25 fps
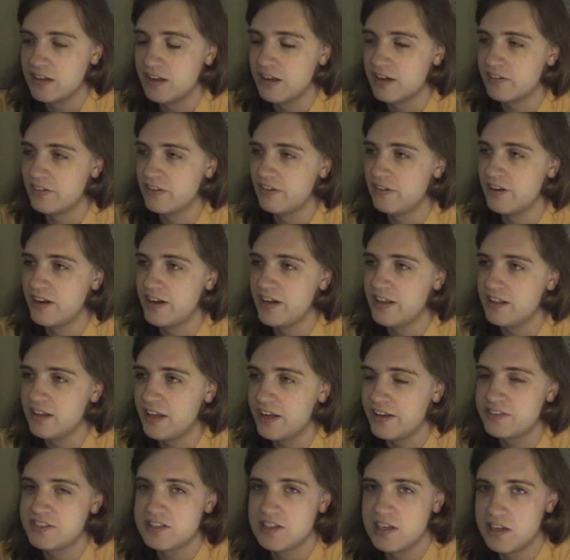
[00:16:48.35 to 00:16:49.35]
Are there any
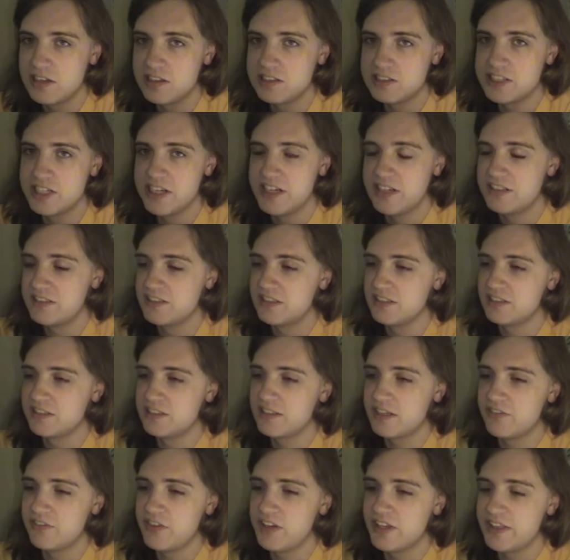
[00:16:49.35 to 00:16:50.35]
lifestyle changes?
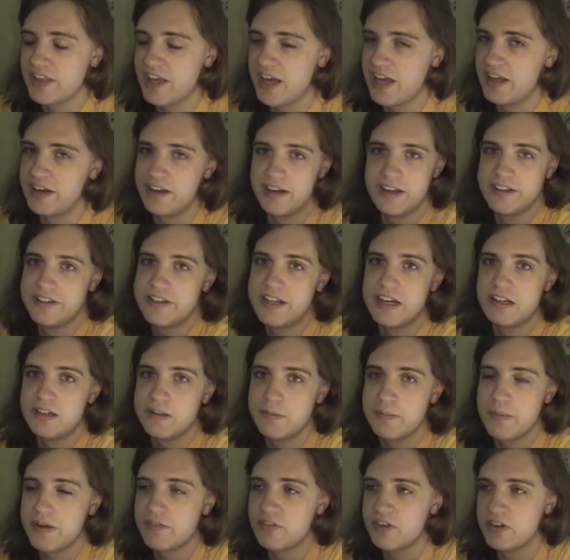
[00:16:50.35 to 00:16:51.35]
Stuff like that. And I tell
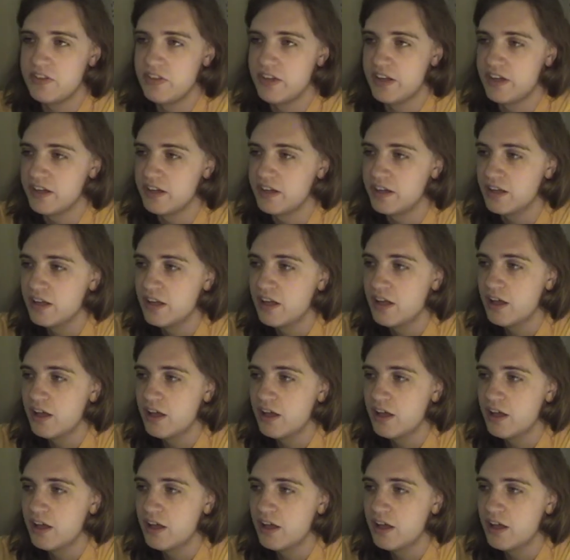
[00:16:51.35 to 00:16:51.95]
him everything.